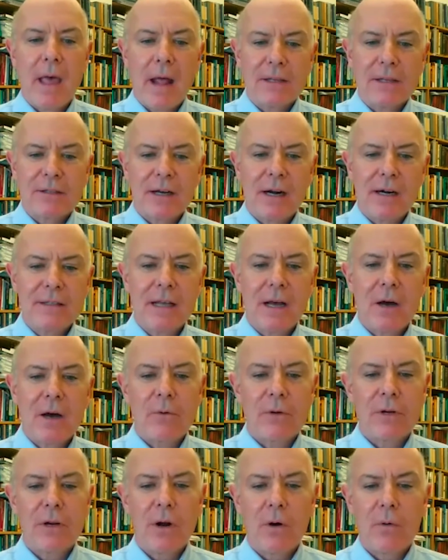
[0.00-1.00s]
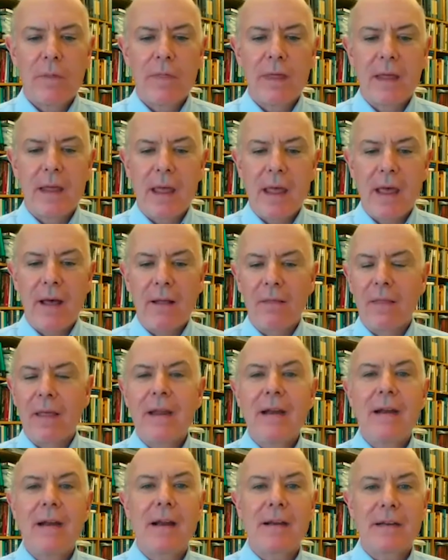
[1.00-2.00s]
And it starts out, you know, in the uh,
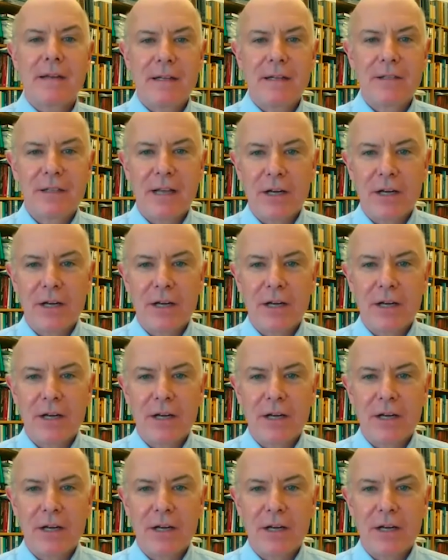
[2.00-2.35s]
late 19th